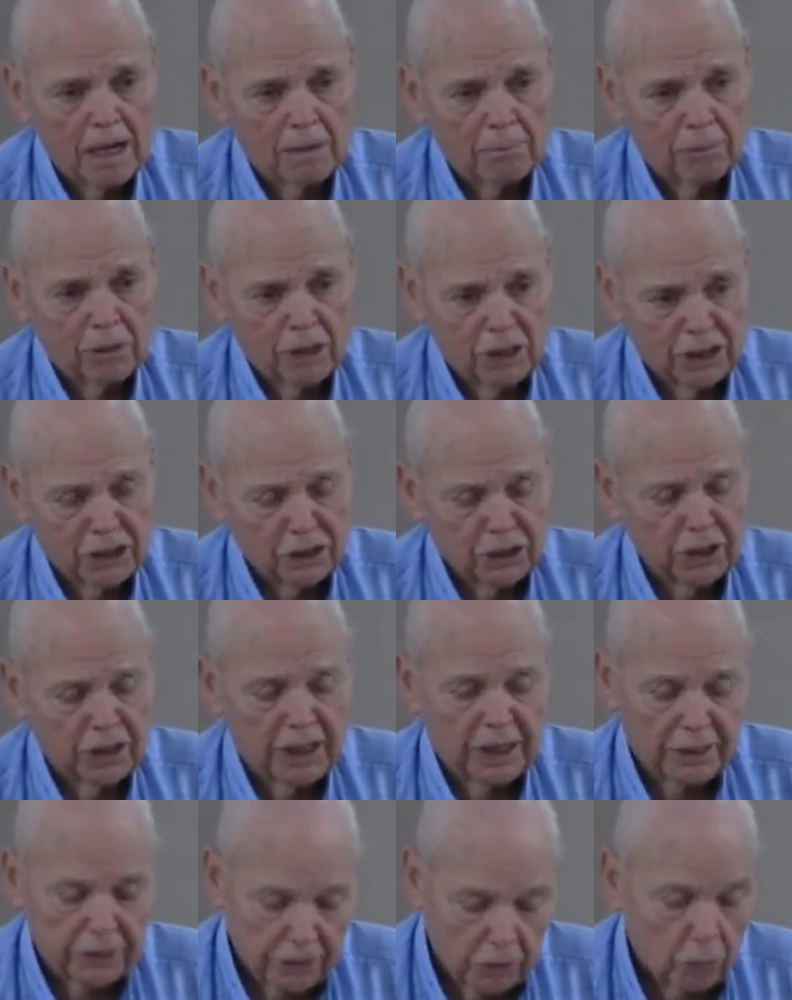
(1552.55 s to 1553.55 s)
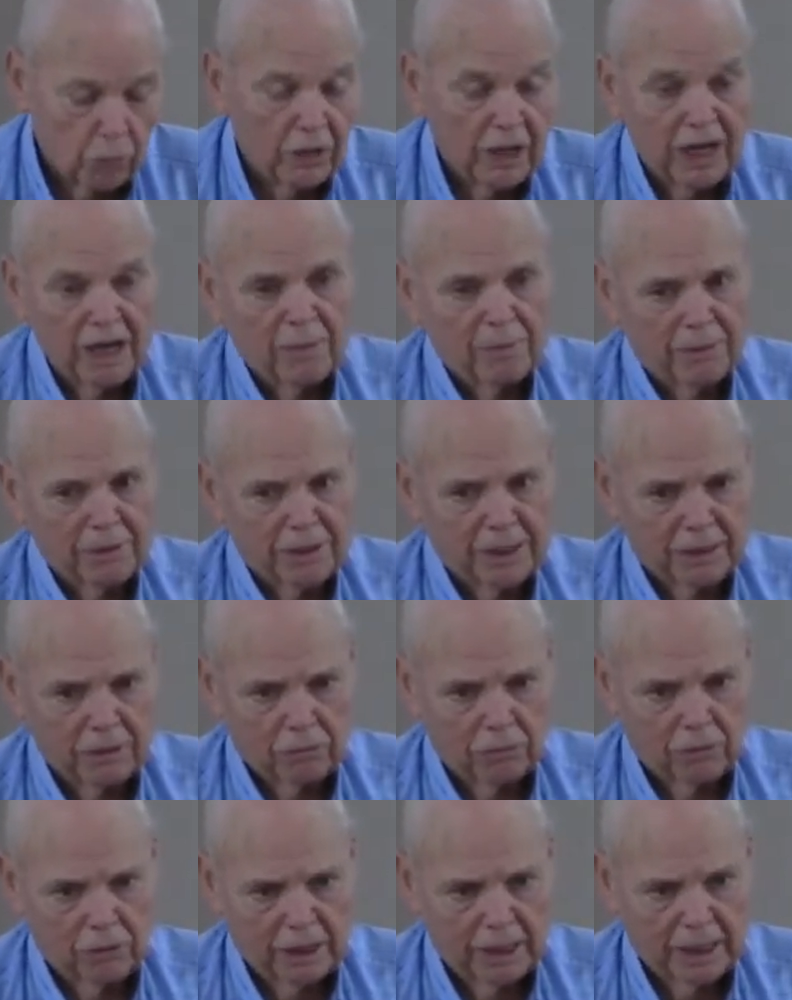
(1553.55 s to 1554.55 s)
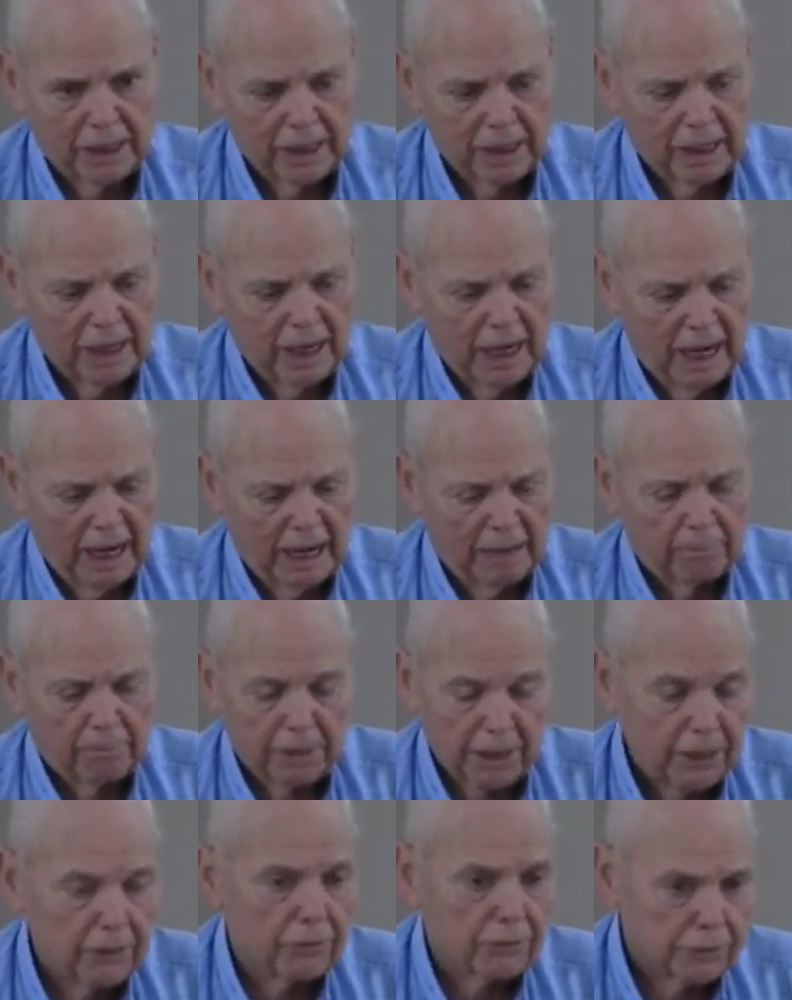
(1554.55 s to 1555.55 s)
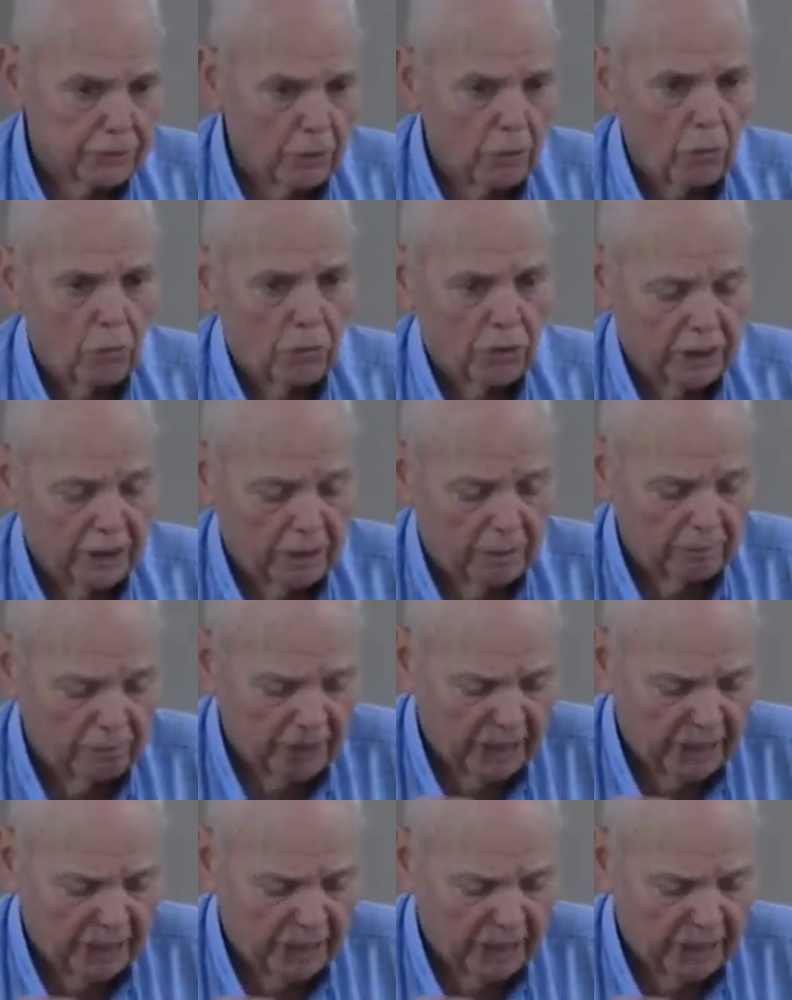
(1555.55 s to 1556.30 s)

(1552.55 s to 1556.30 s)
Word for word: But listen, it don't happen that way. Amen. And Peter told him